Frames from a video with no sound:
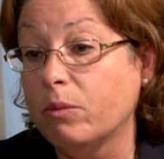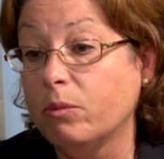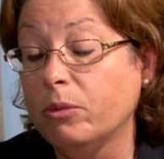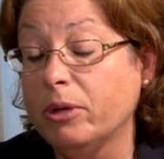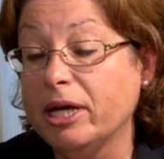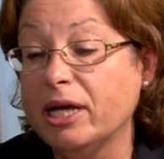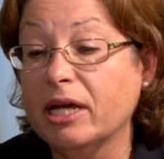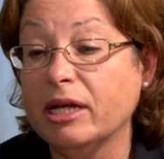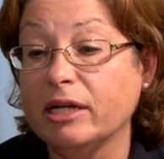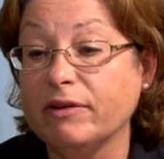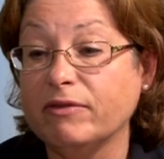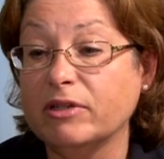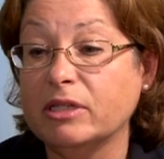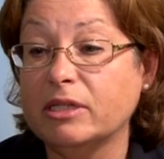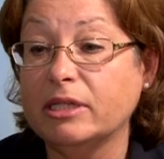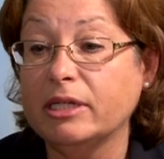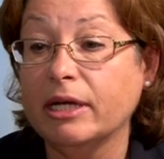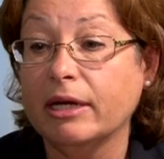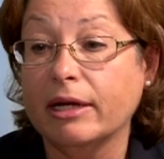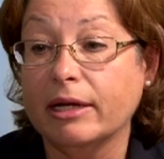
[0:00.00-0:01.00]
We can even
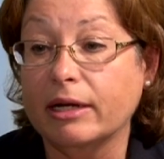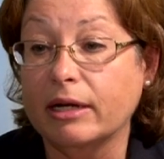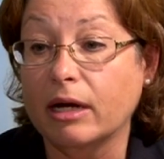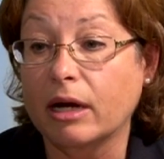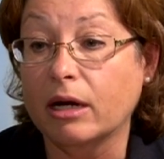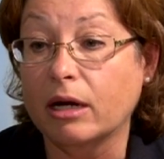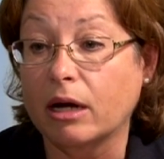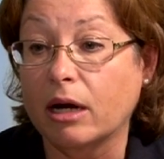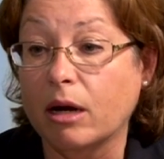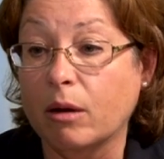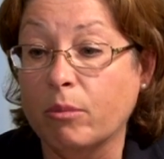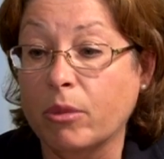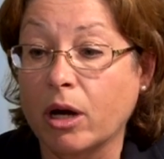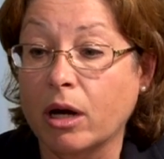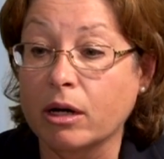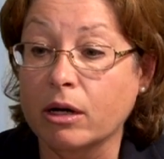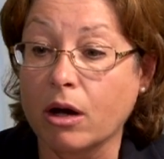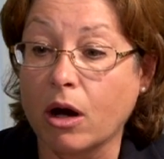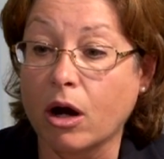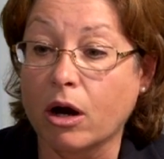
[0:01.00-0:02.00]
see it
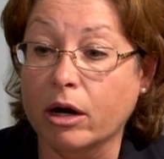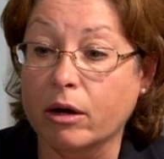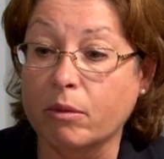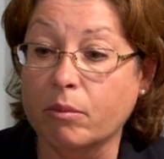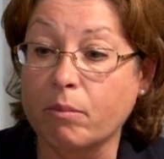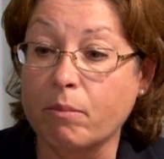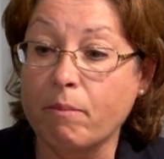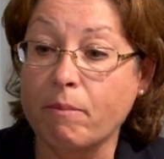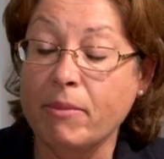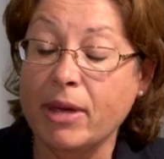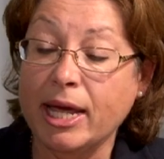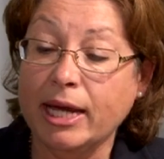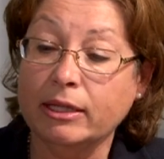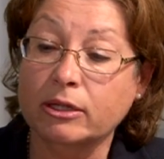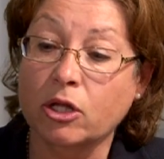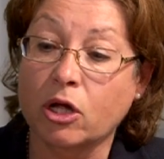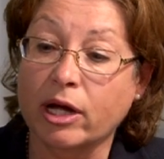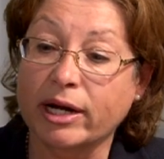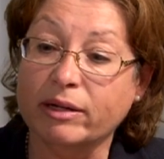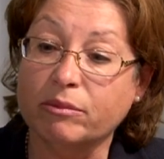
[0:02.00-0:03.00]
among our
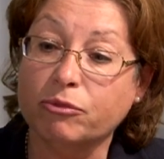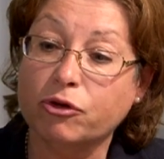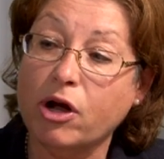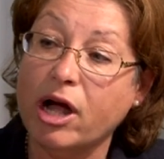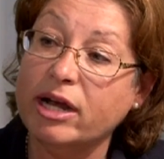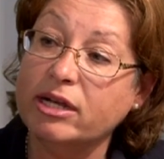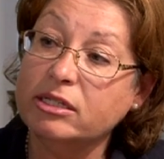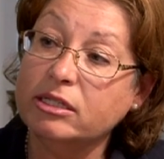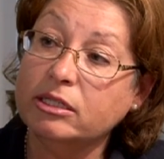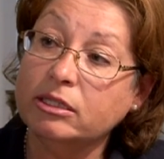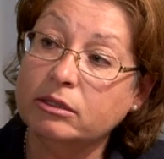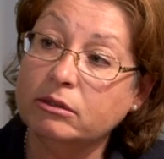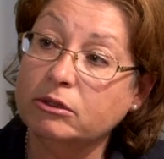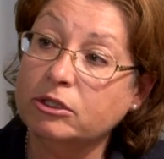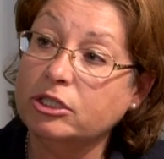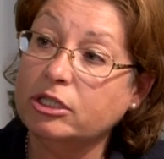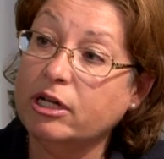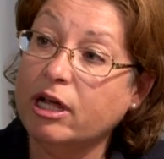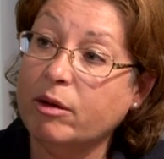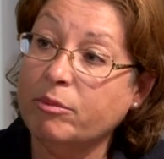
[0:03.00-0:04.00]
mainline
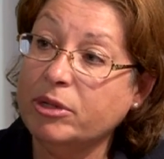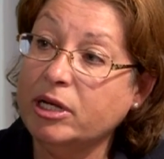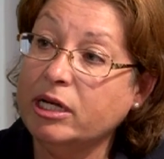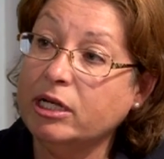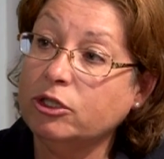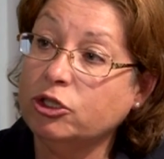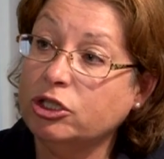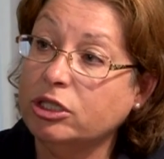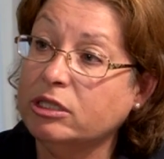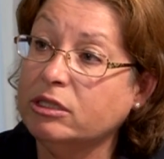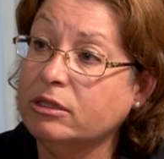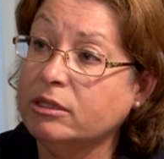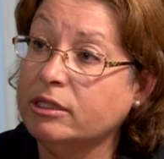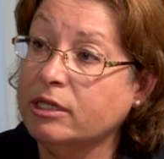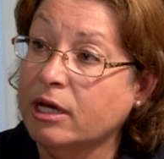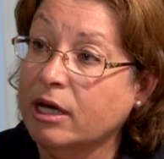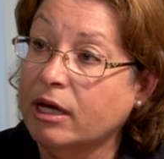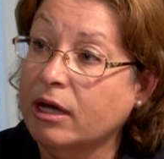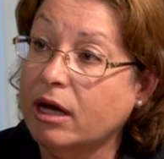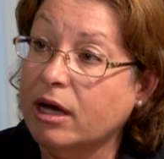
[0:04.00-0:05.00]
Protestant denominations
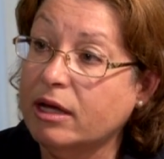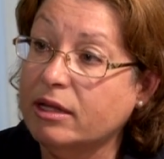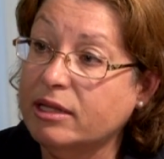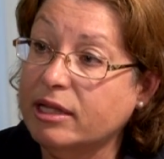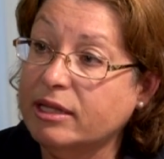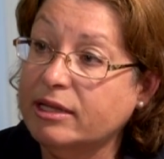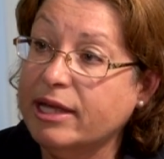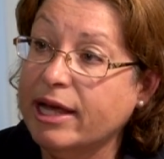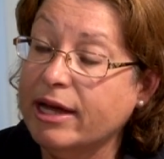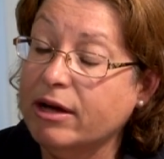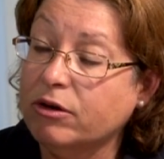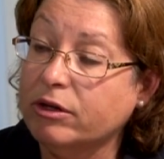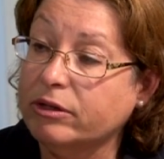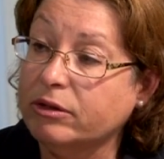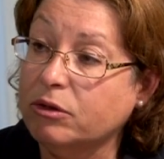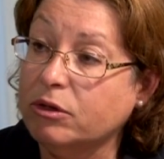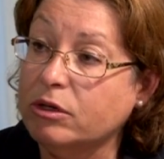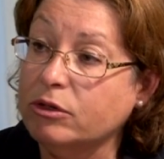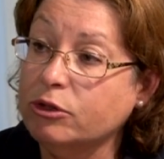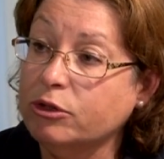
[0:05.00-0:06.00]
that they
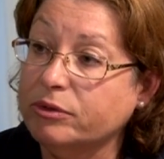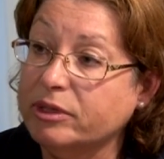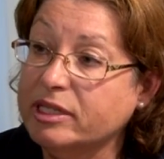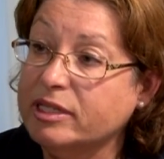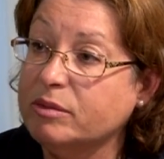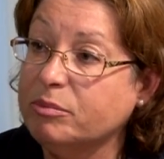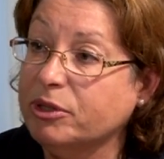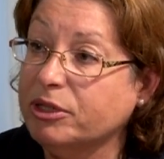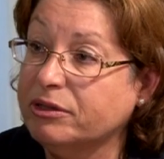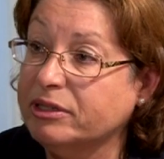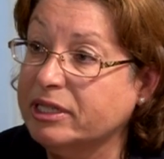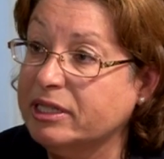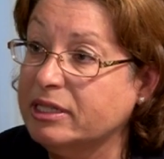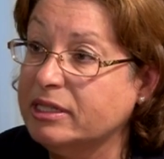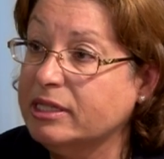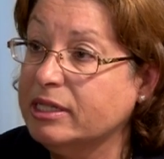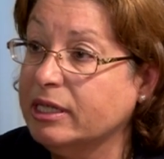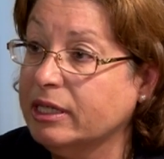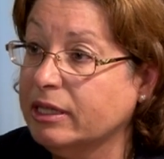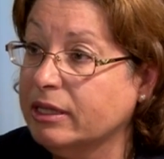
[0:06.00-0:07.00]
are also
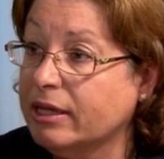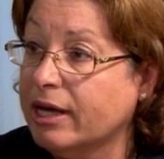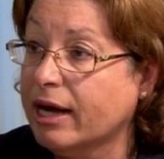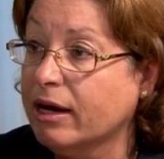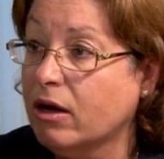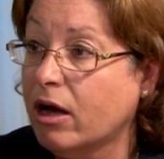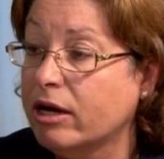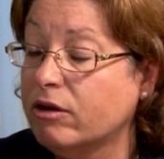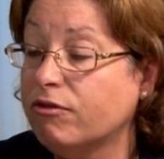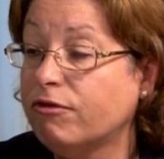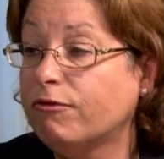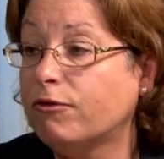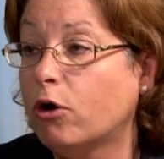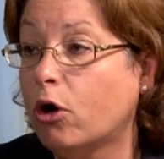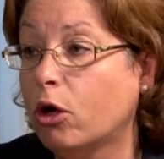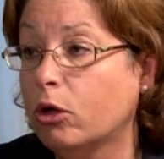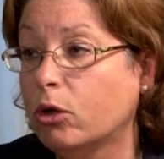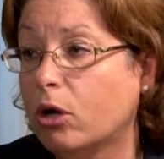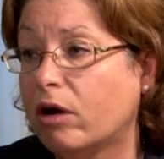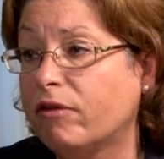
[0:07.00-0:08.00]
experiencing that kind of
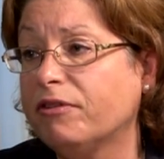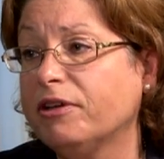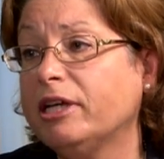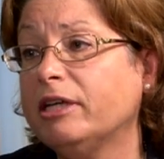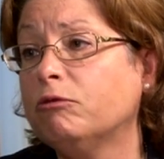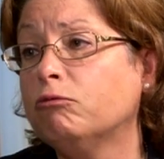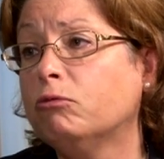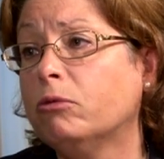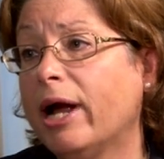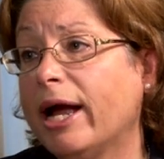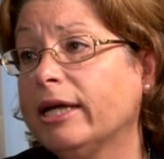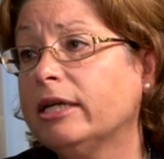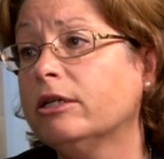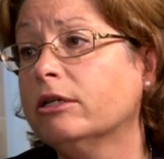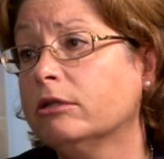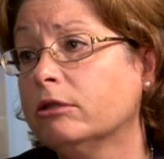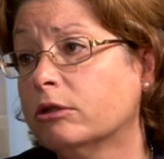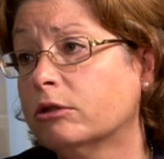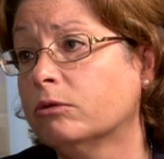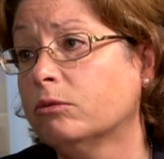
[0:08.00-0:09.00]
fall off in
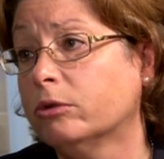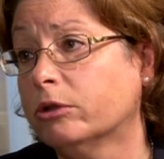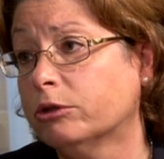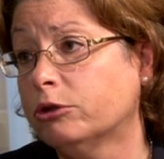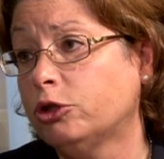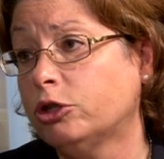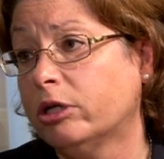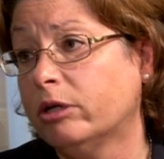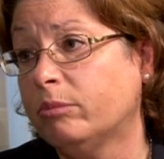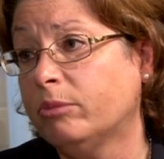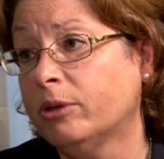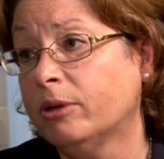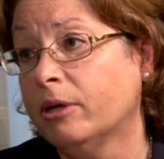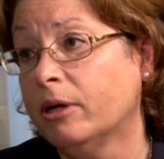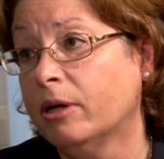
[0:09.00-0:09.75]
regular worship.